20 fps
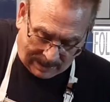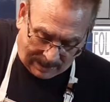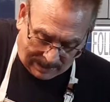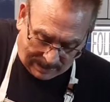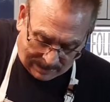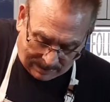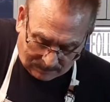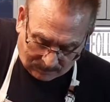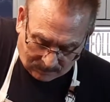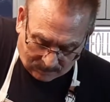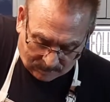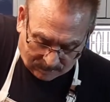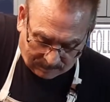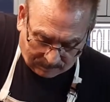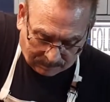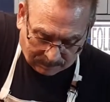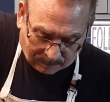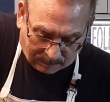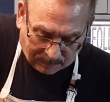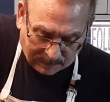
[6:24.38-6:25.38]
I'm going to
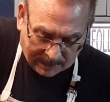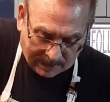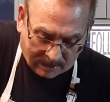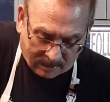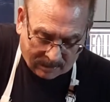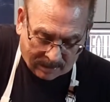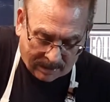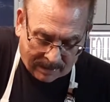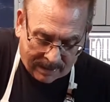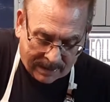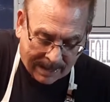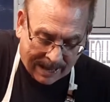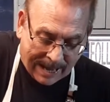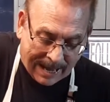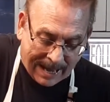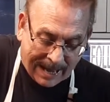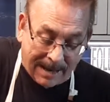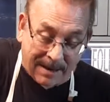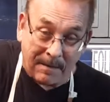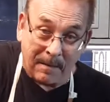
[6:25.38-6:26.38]
prepare a
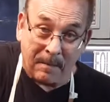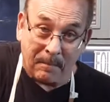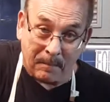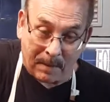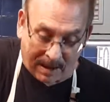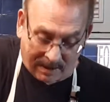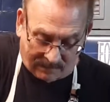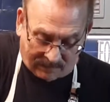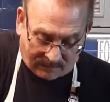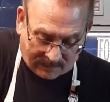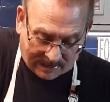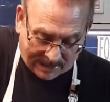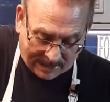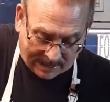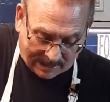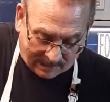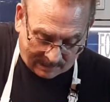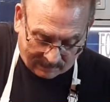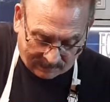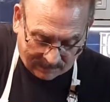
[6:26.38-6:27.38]
9 by
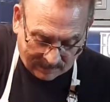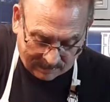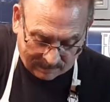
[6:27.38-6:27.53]
5